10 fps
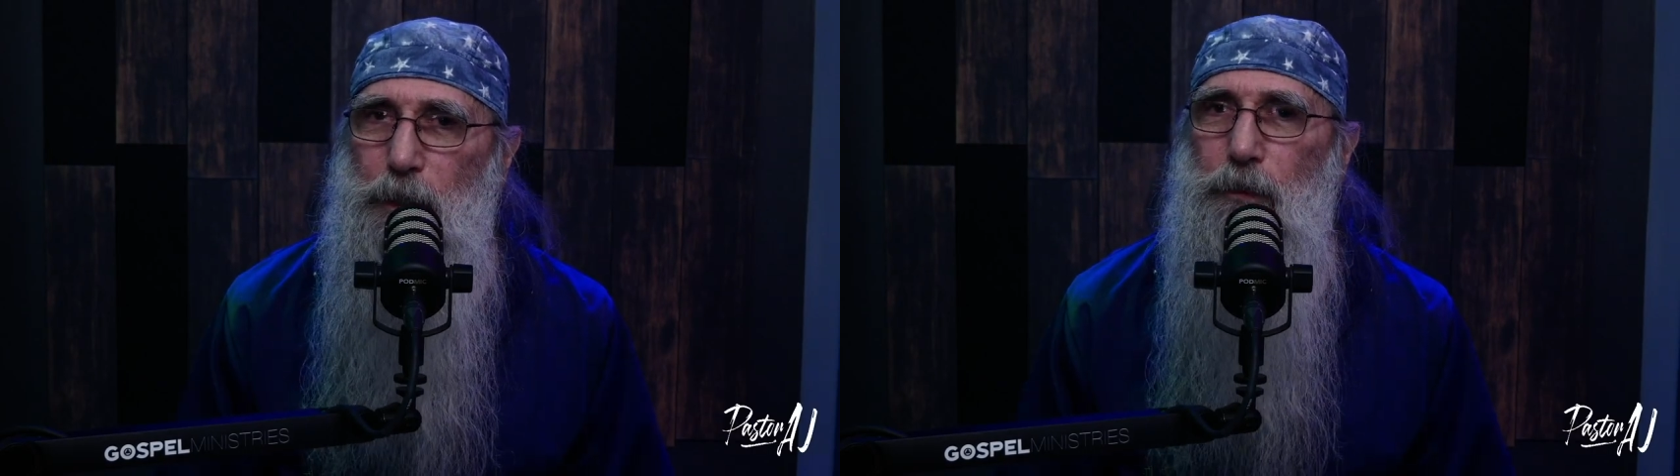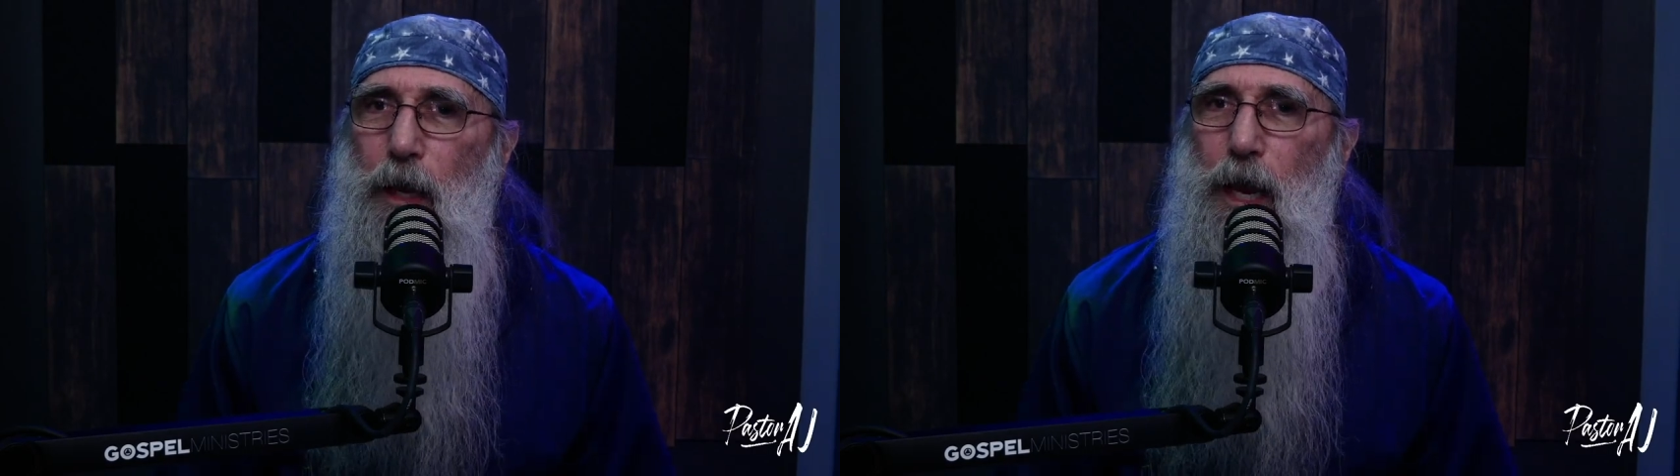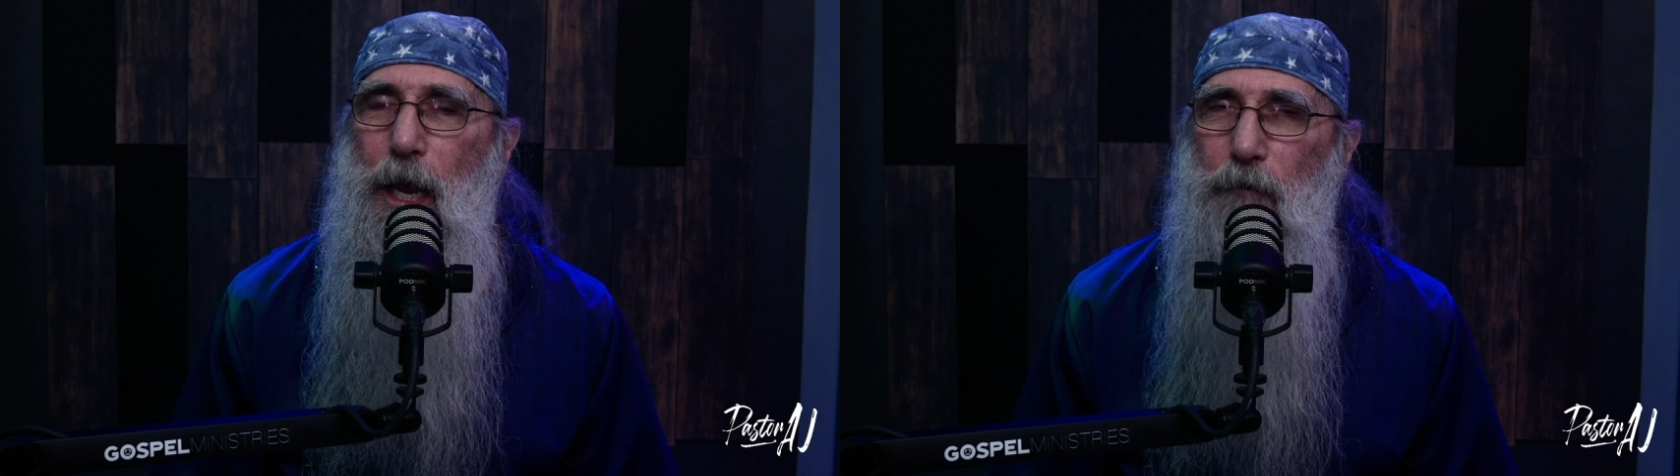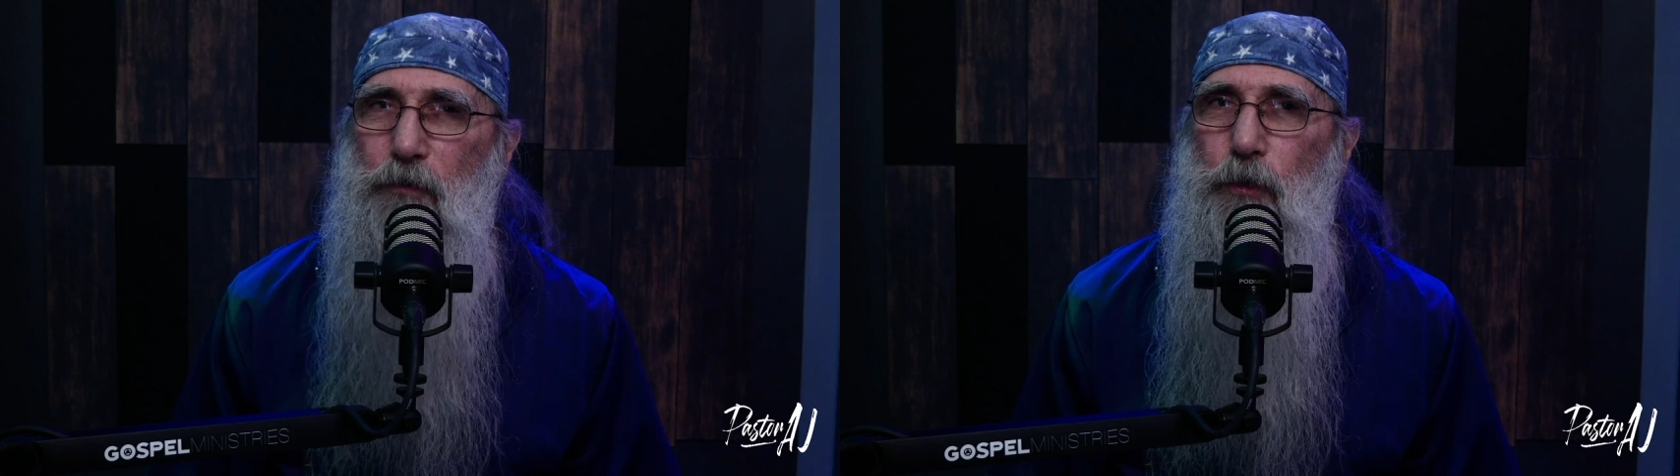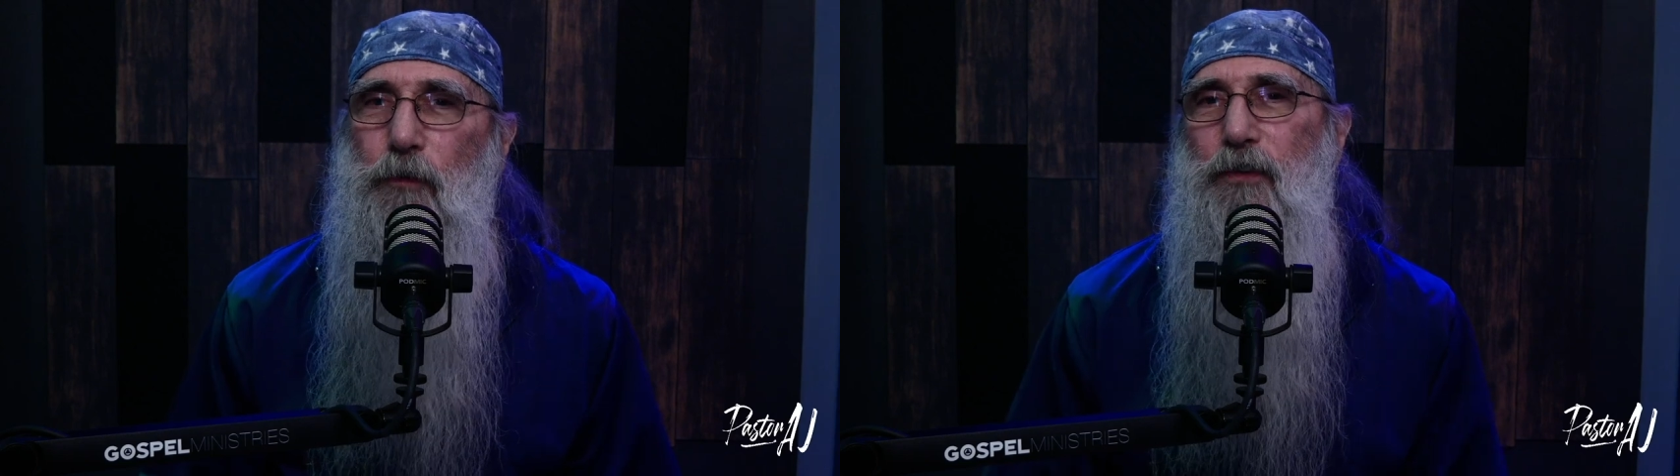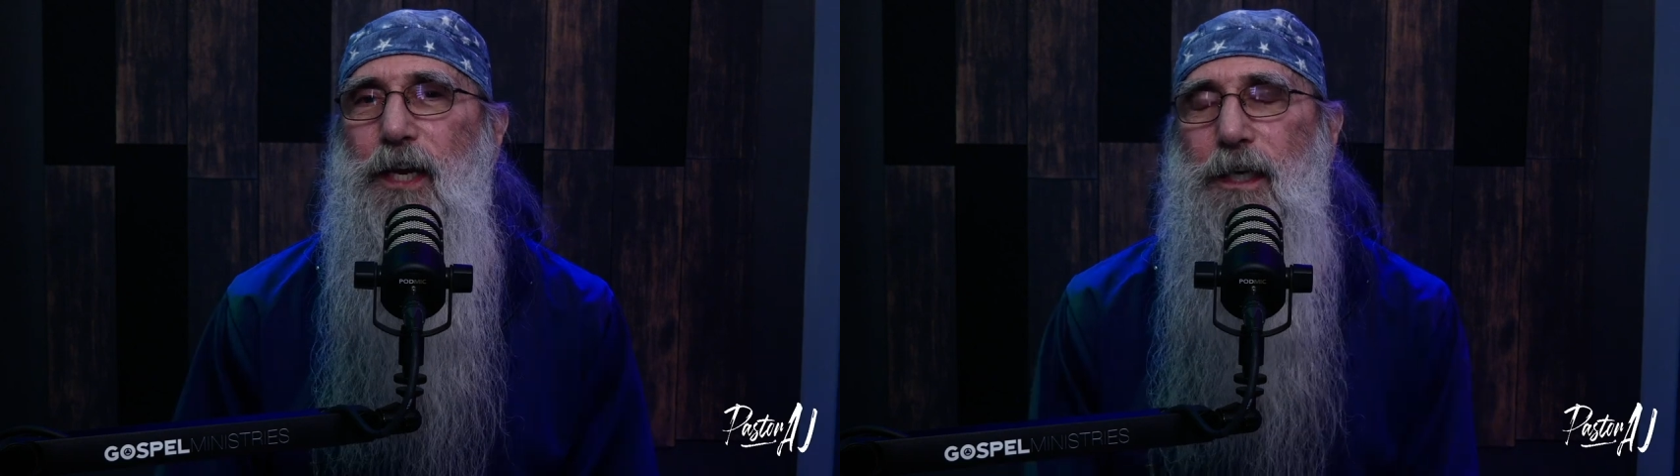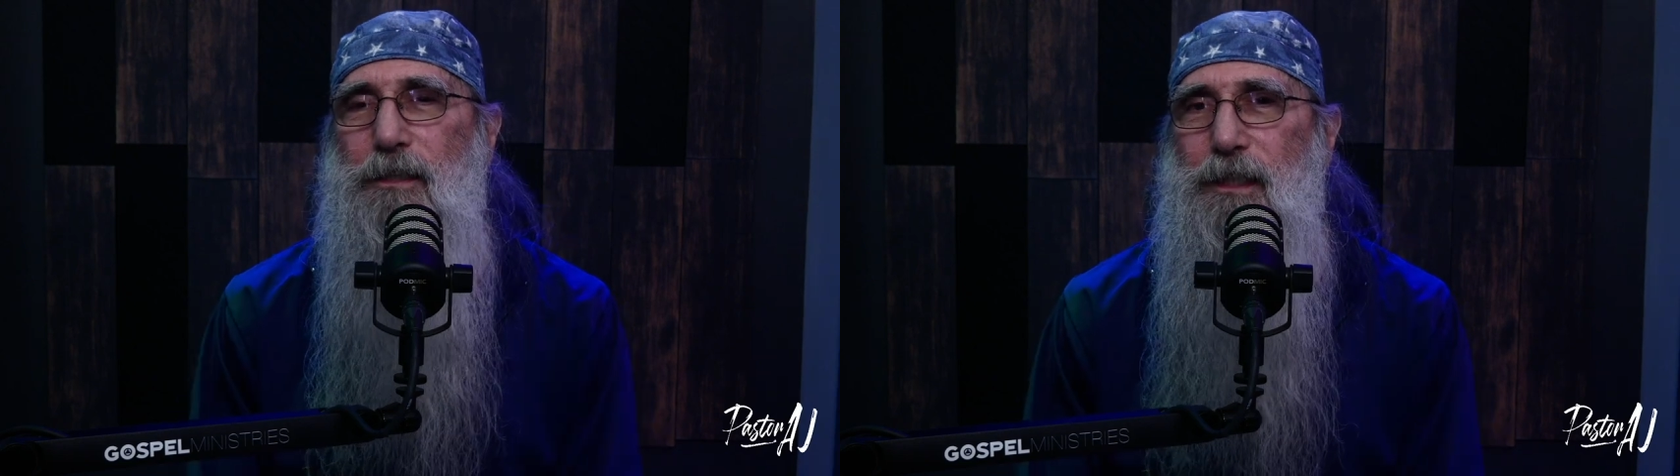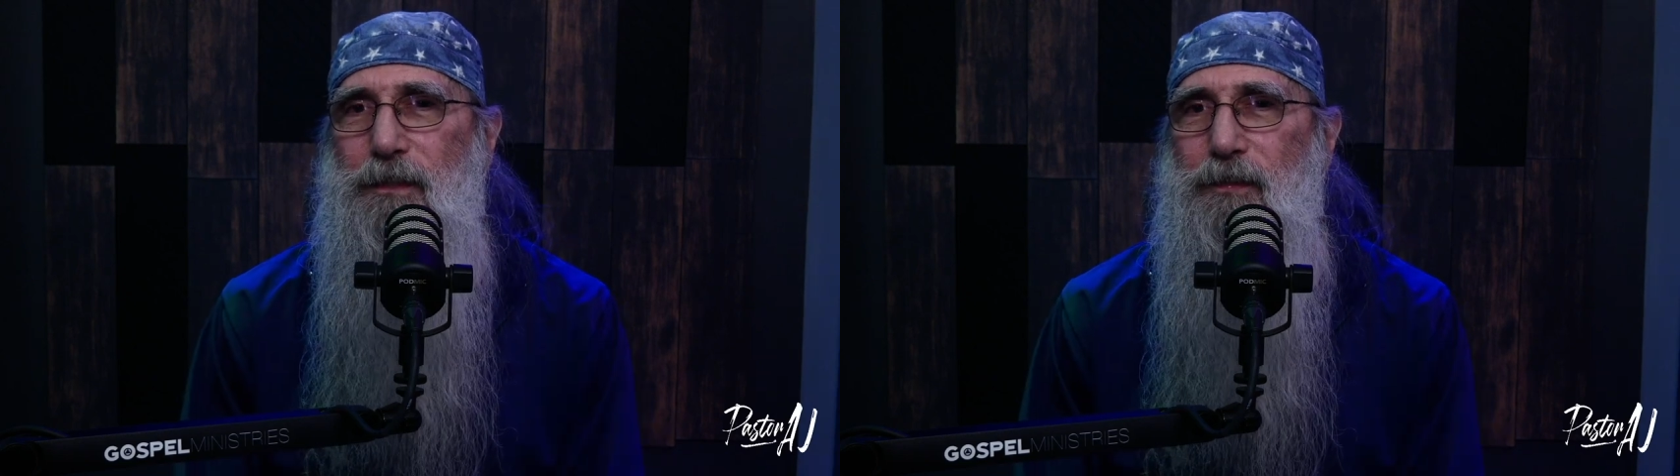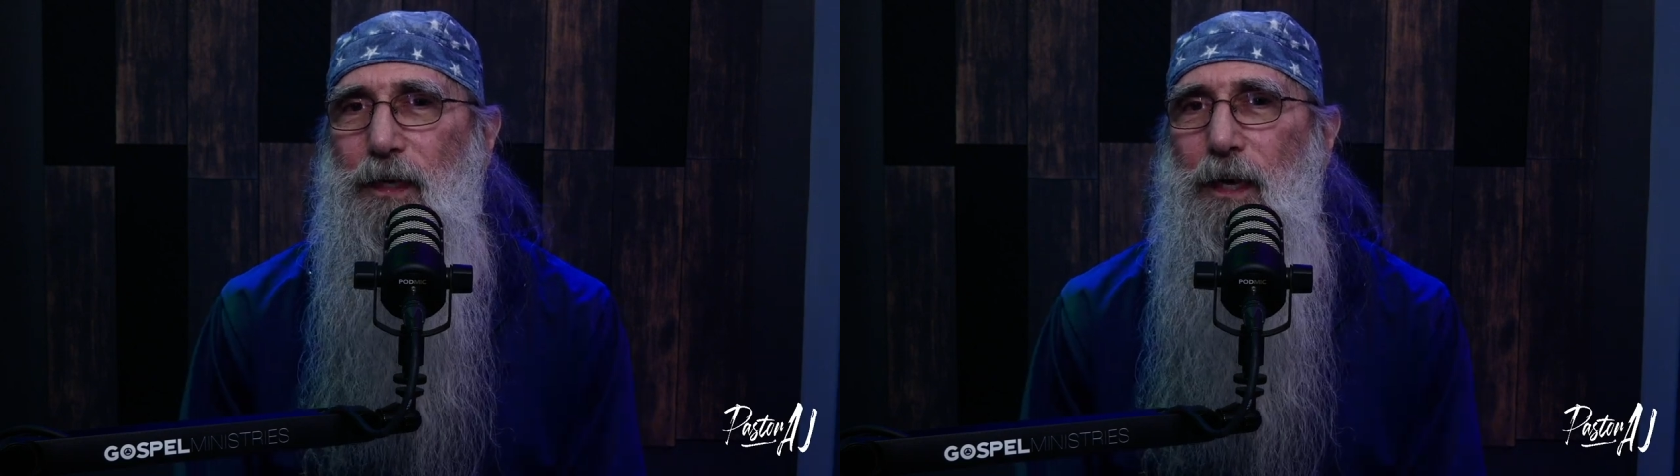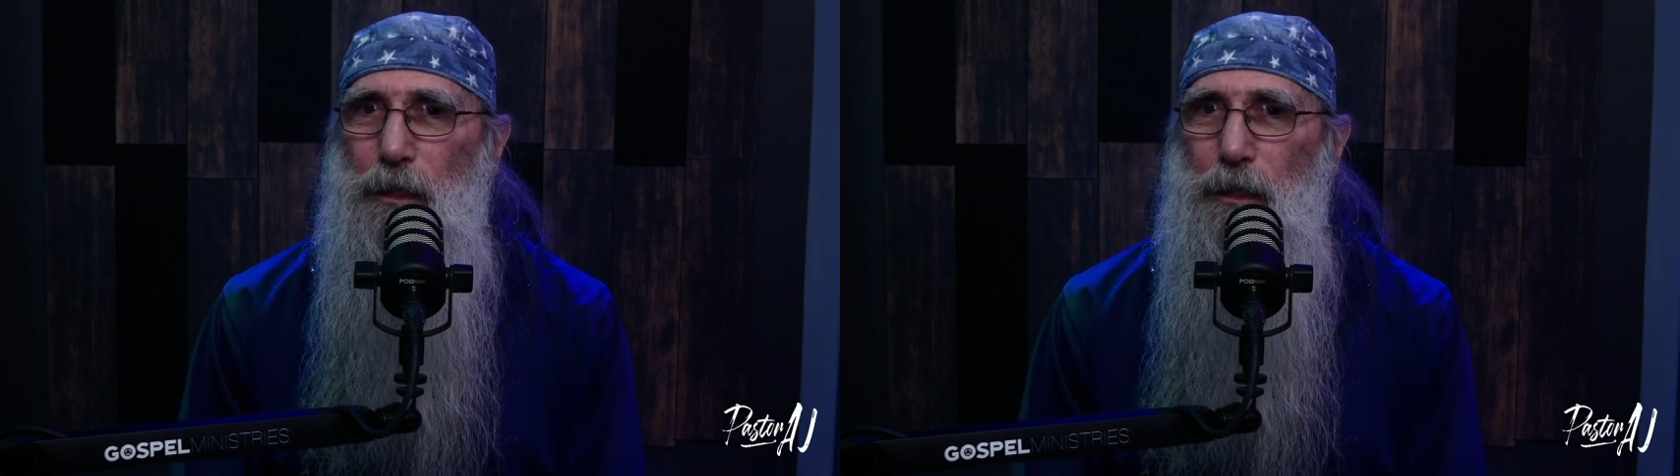in after you have taken these